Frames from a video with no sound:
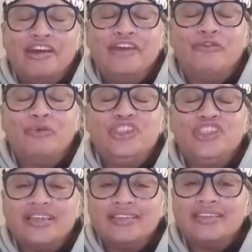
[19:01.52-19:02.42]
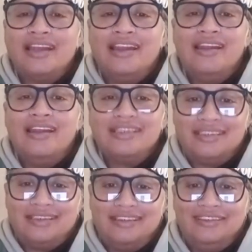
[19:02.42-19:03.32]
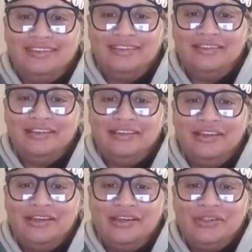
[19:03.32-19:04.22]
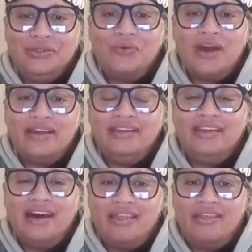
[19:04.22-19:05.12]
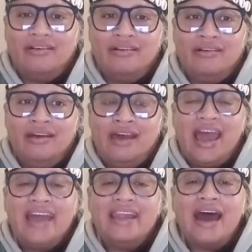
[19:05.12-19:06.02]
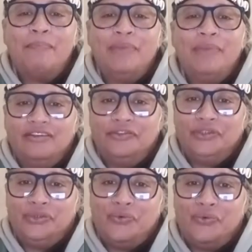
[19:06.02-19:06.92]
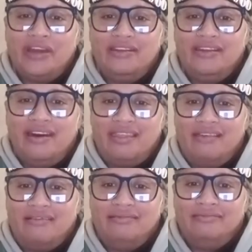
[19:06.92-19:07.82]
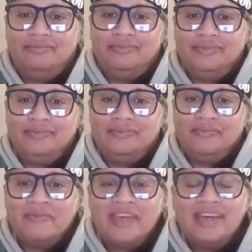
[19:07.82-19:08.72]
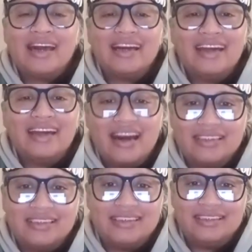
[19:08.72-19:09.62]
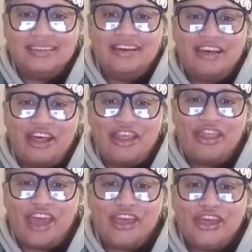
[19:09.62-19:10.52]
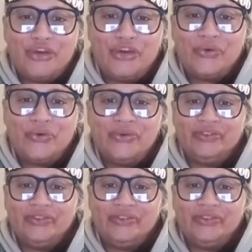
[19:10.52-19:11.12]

if we just listen to one another and uplift one another. Kangans, thank you.